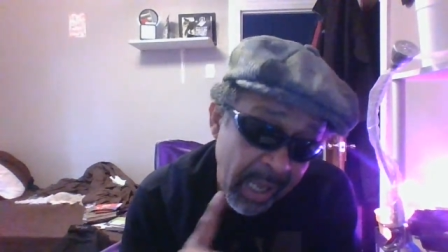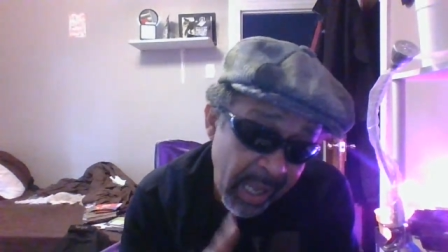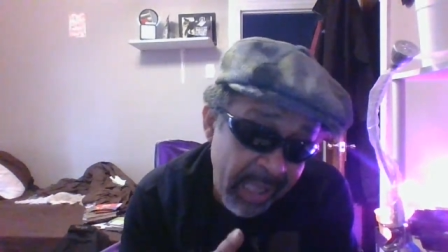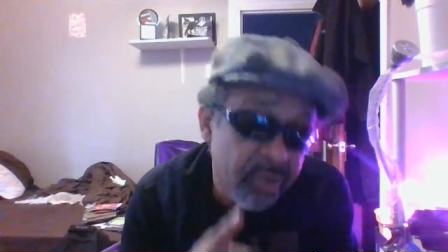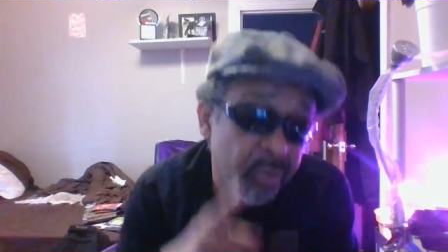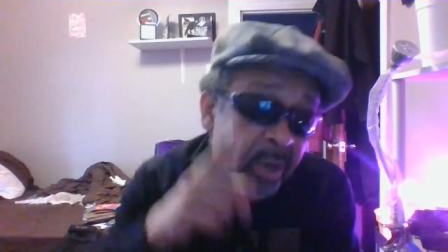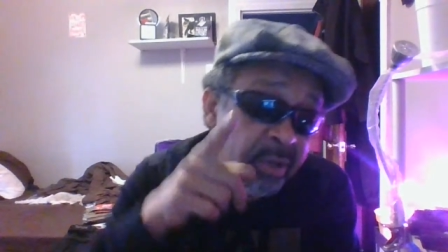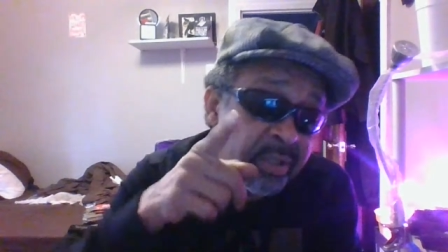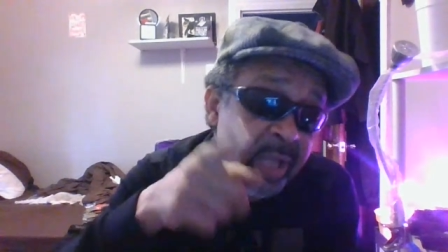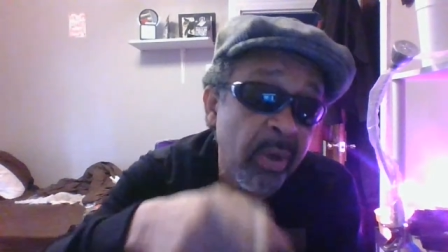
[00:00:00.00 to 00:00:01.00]
I do it
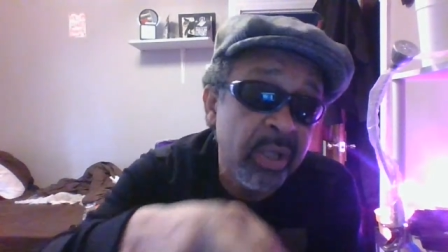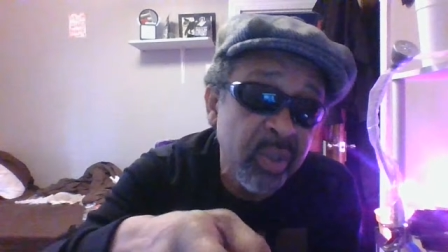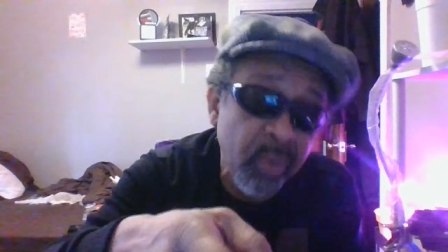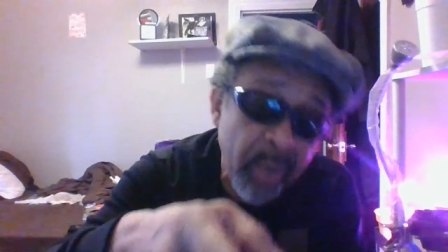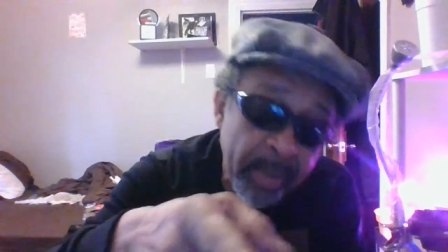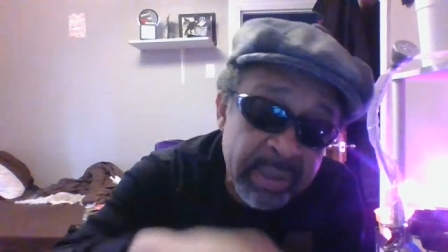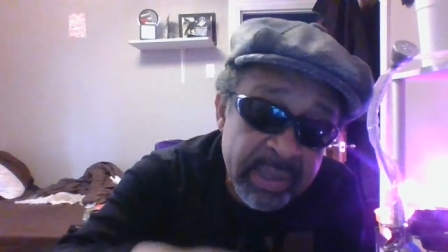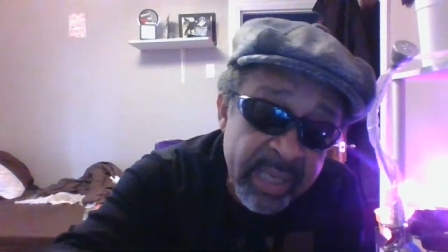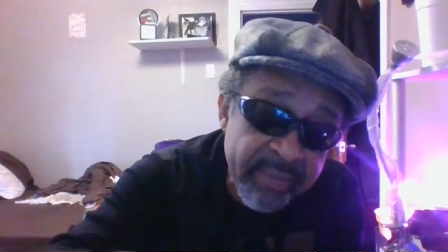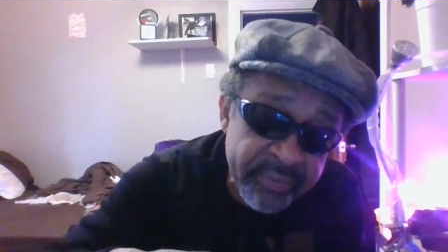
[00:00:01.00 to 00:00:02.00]
because I want to
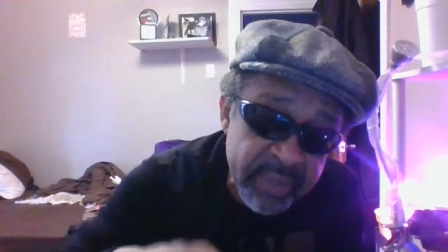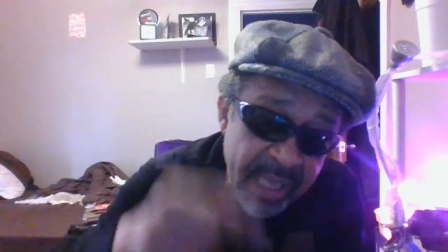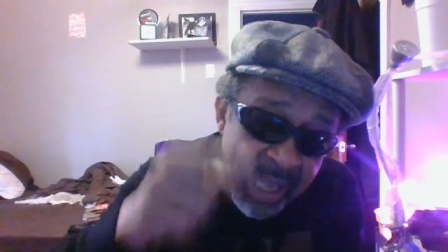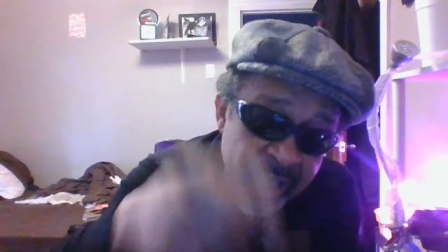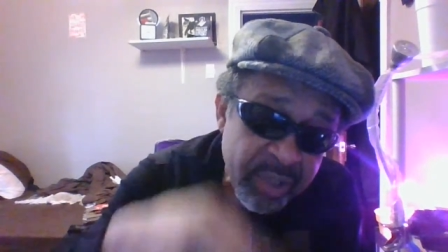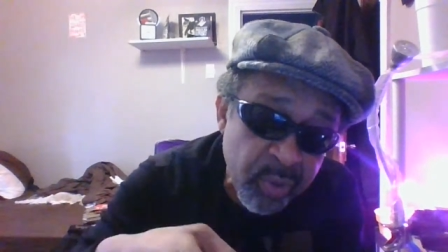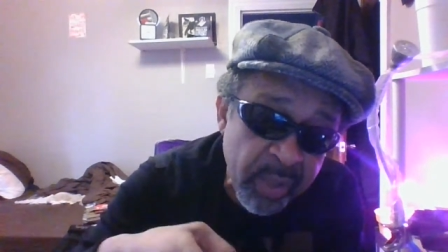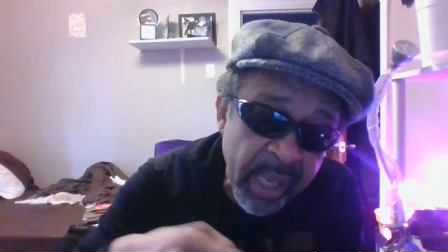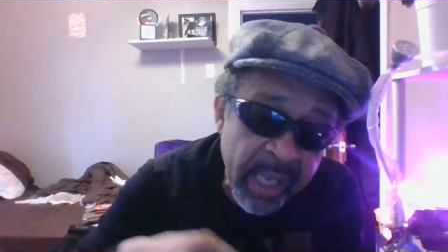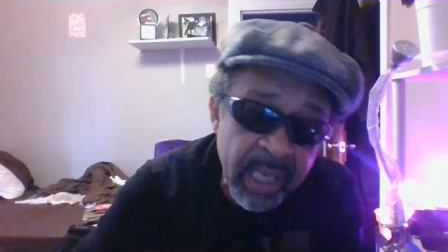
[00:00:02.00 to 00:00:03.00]
uplift,
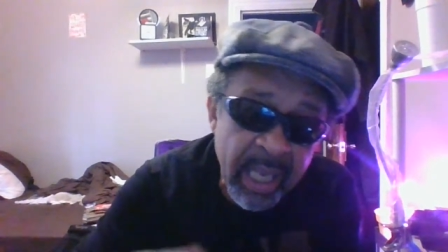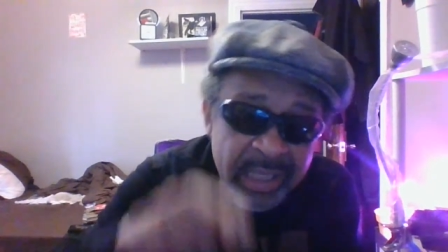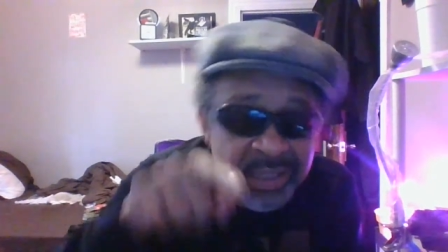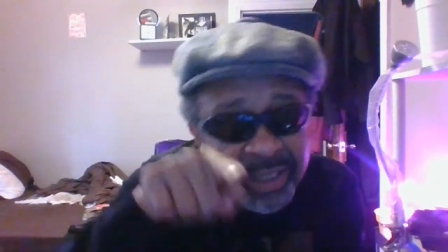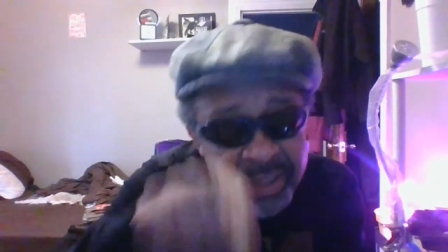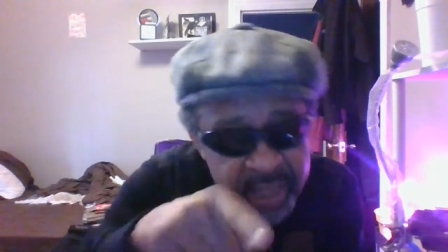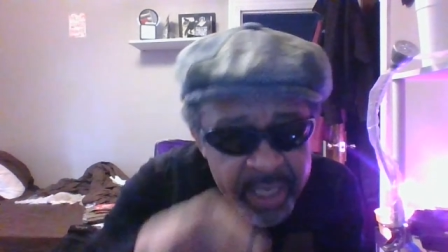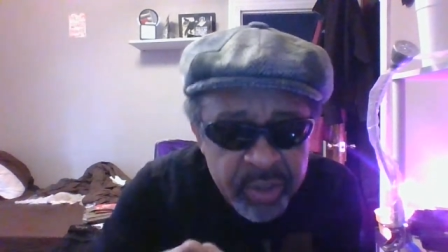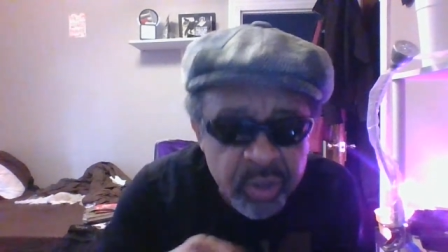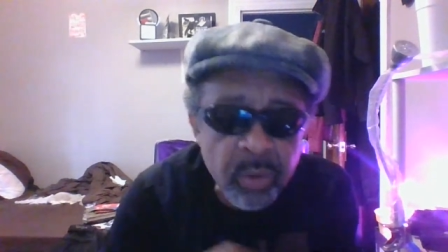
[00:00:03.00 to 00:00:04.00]
educate, and
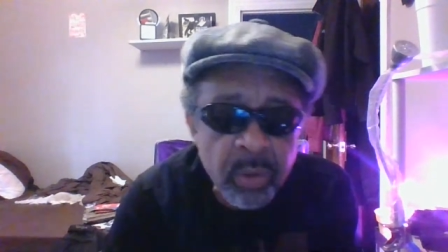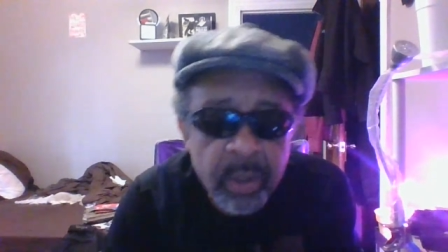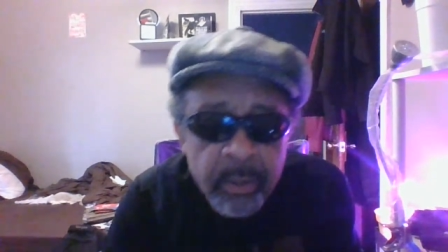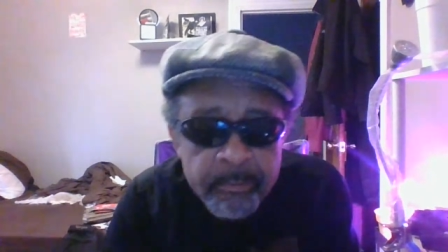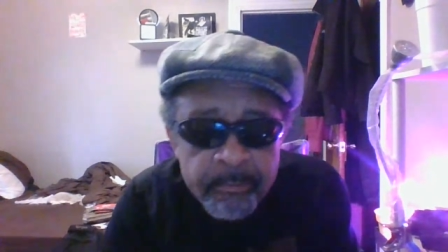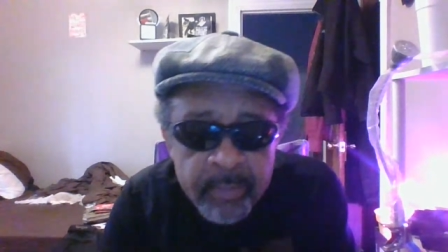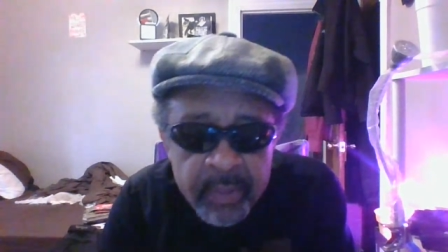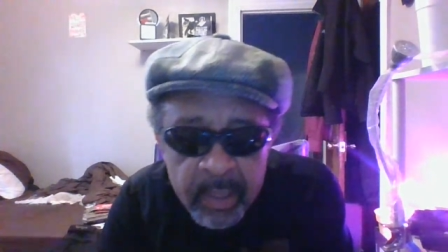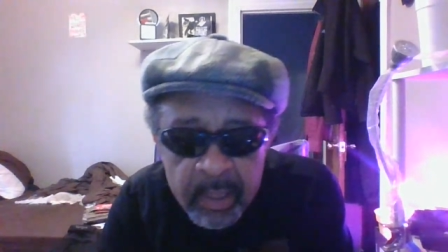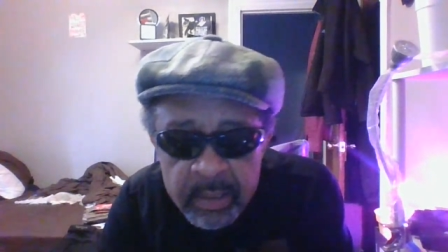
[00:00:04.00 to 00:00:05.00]
teach you.
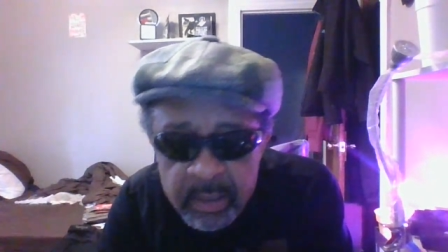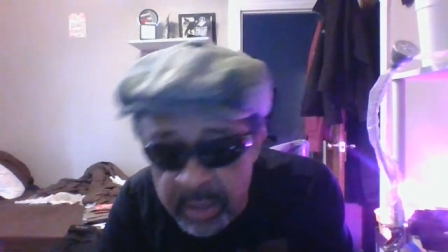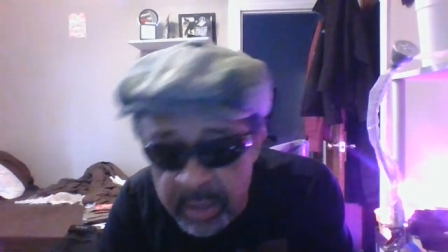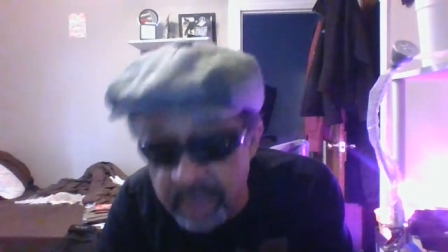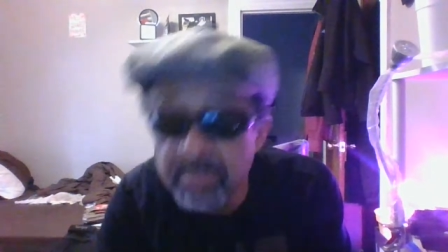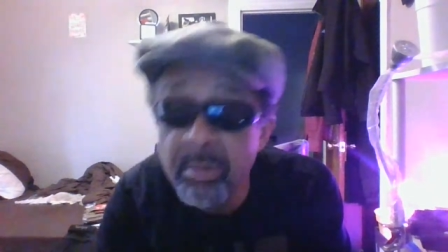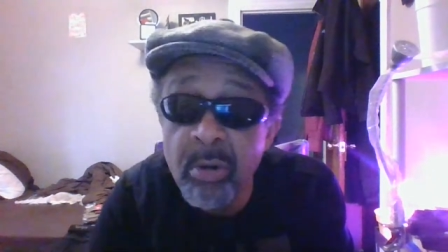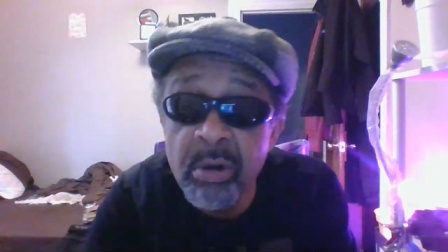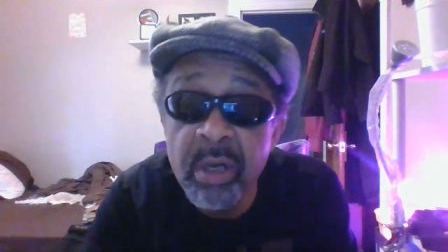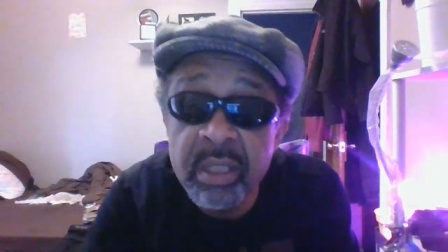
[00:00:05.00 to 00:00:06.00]
There's
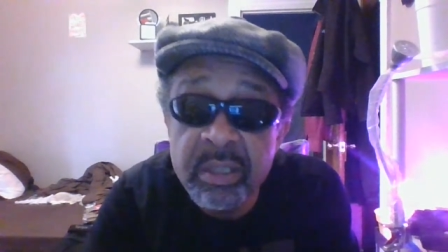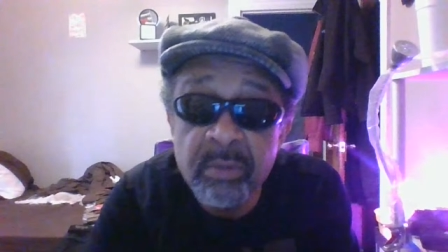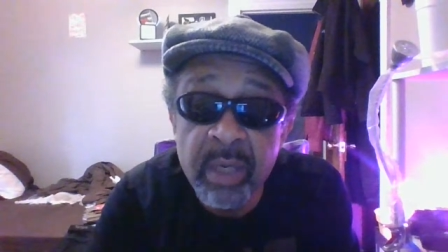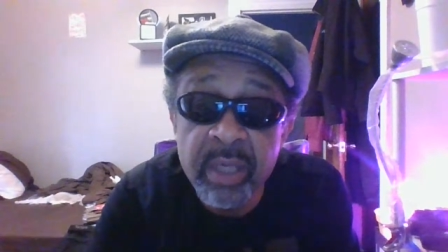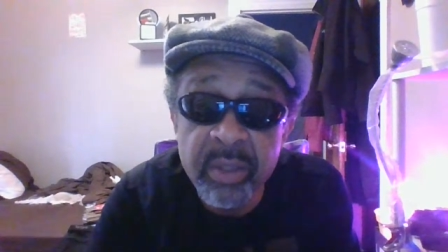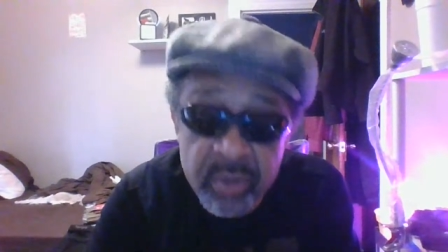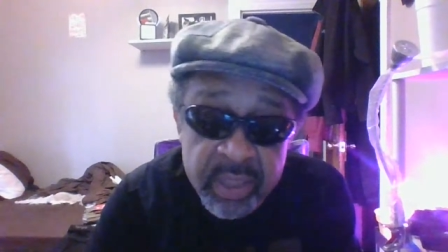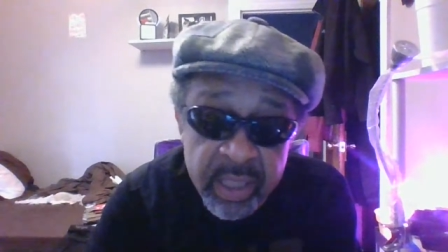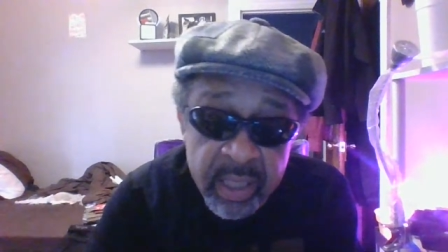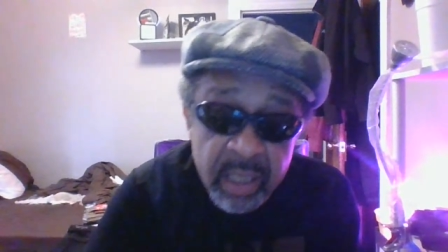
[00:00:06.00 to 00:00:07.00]
more to what you
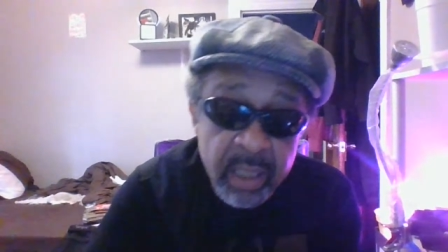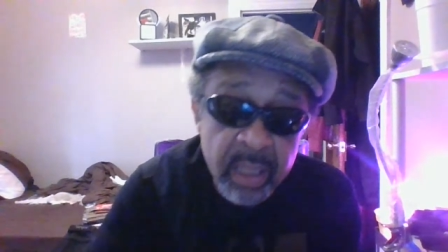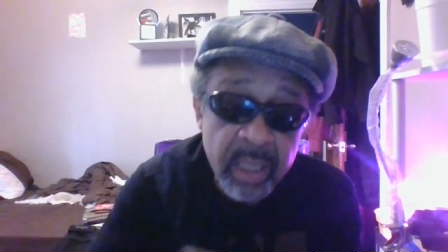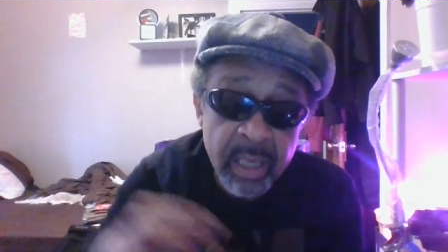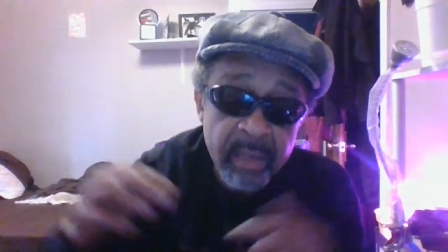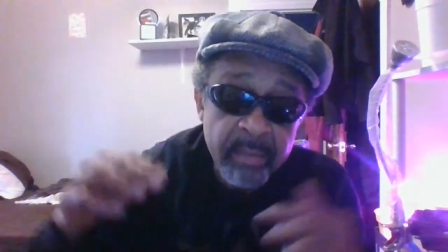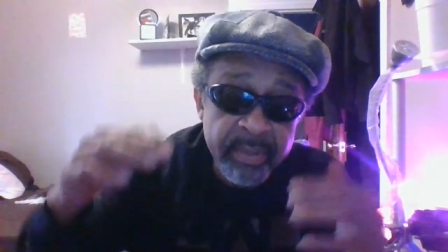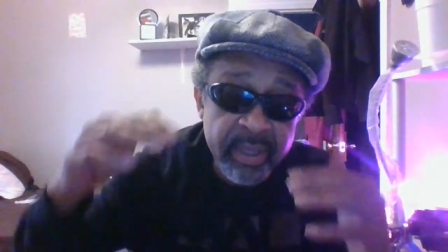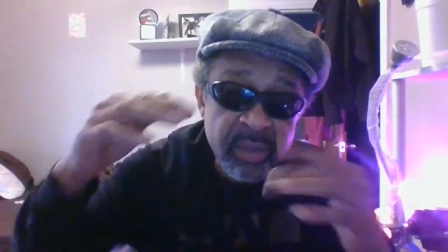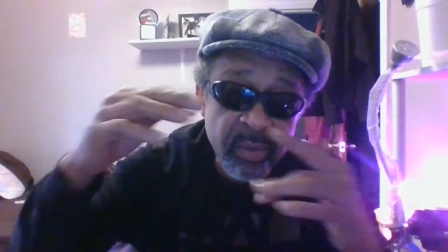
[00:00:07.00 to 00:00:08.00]
see
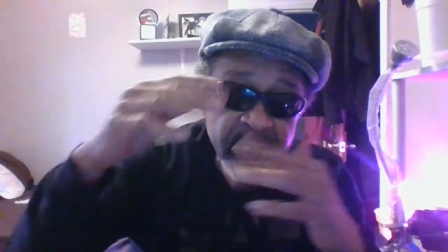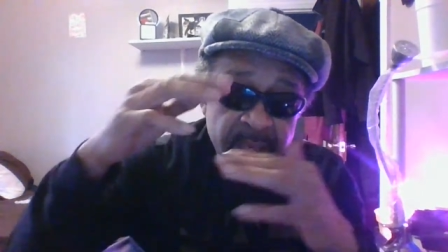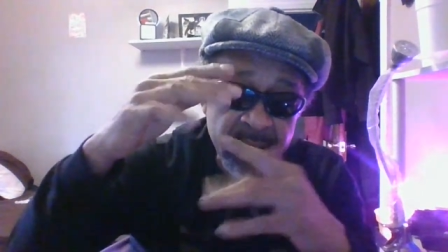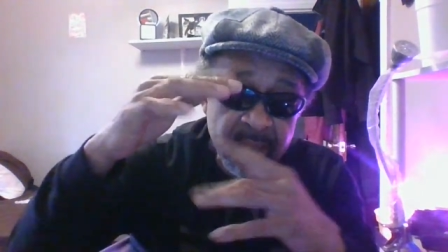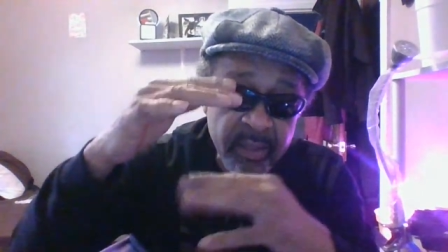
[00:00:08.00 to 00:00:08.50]
between